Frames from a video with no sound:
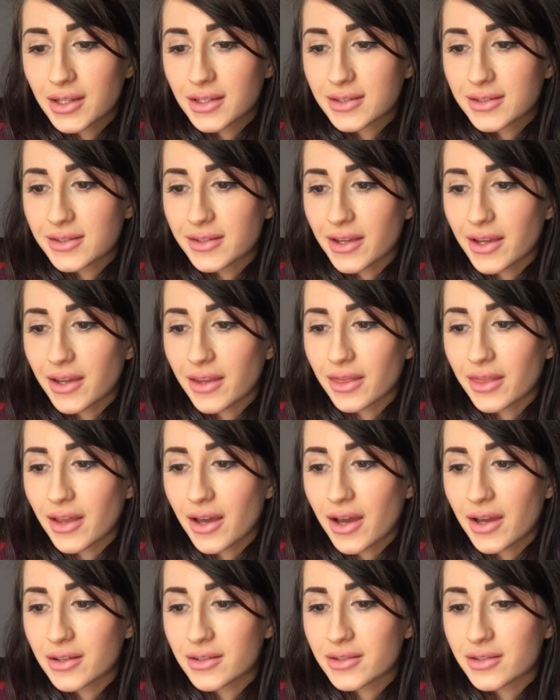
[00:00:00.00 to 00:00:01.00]
in saying
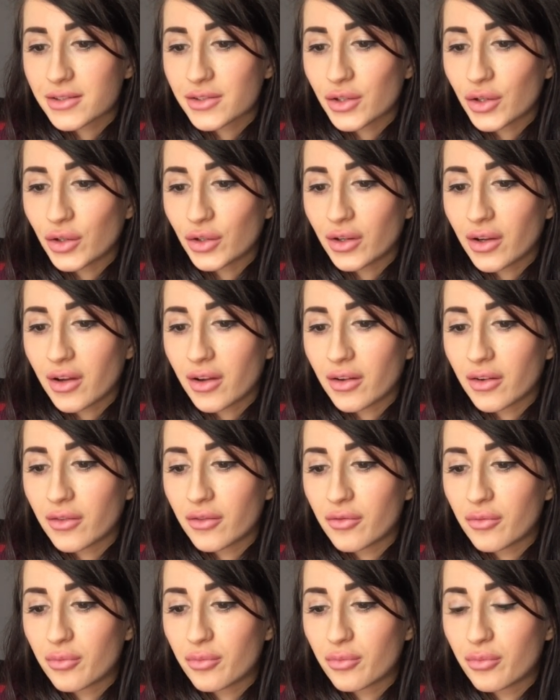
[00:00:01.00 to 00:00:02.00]
that, so I've